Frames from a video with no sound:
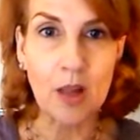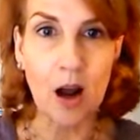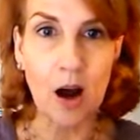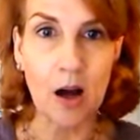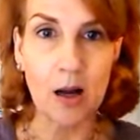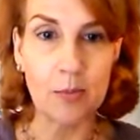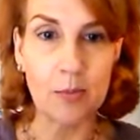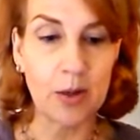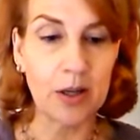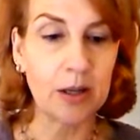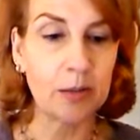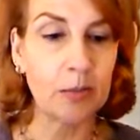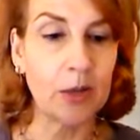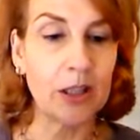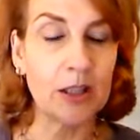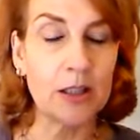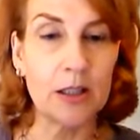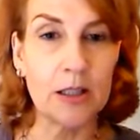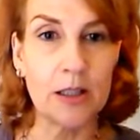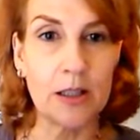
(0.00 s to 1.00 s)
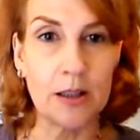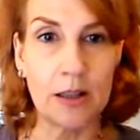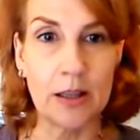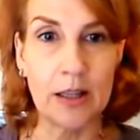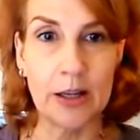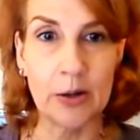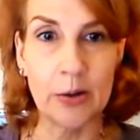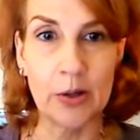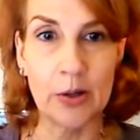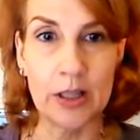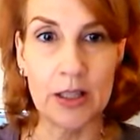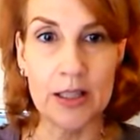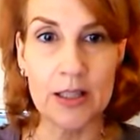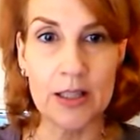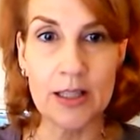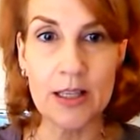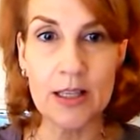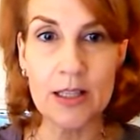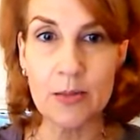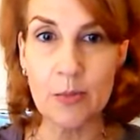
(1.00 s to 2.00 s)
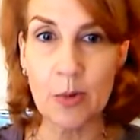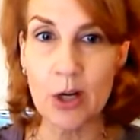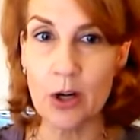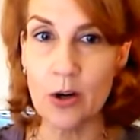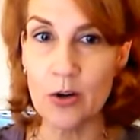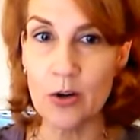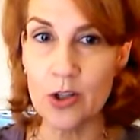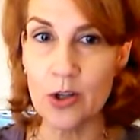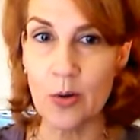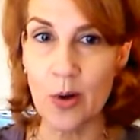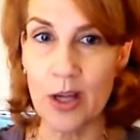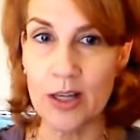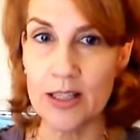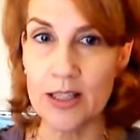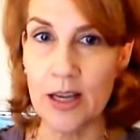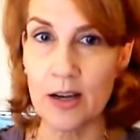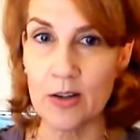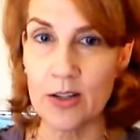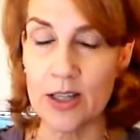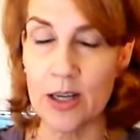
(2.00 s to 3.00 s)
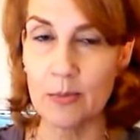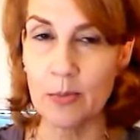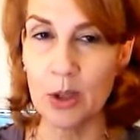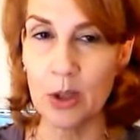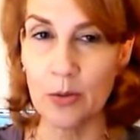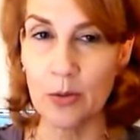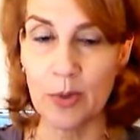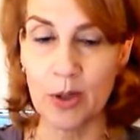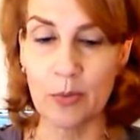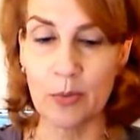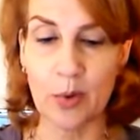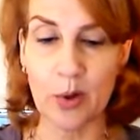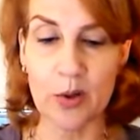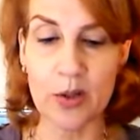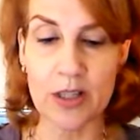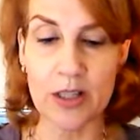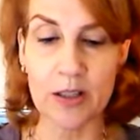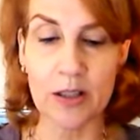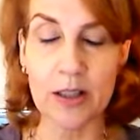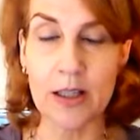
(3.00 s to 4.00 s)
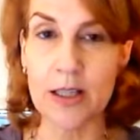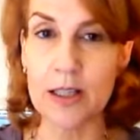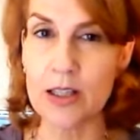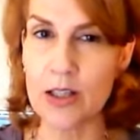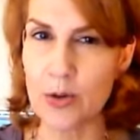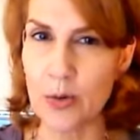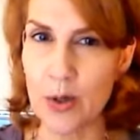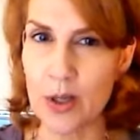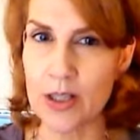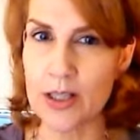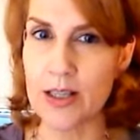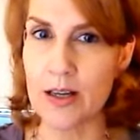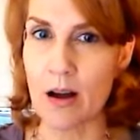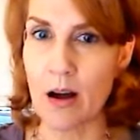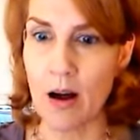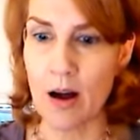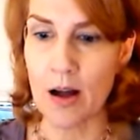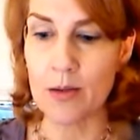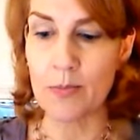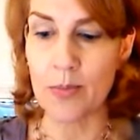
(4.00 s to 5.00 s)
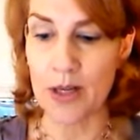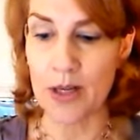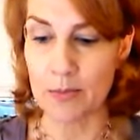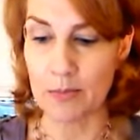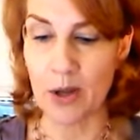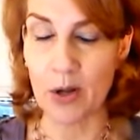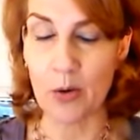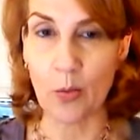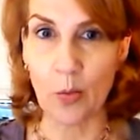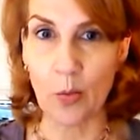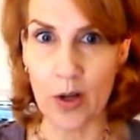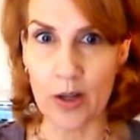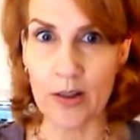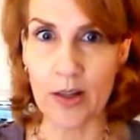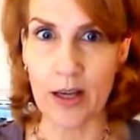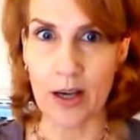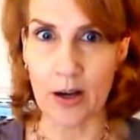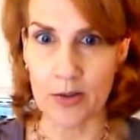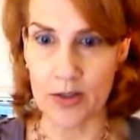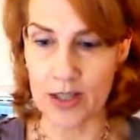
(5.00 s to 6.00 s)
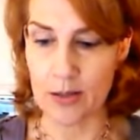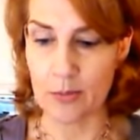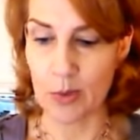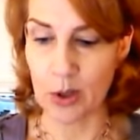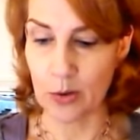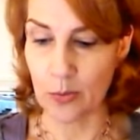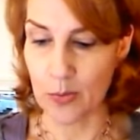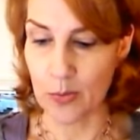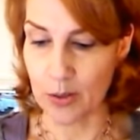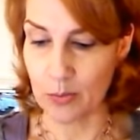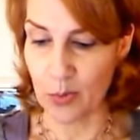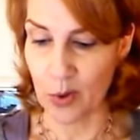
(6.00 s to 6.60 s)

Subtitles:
eye pigment. There it is. This one also has calcium aluminum borosilicate, so it is an eye pigment with calcium aluminum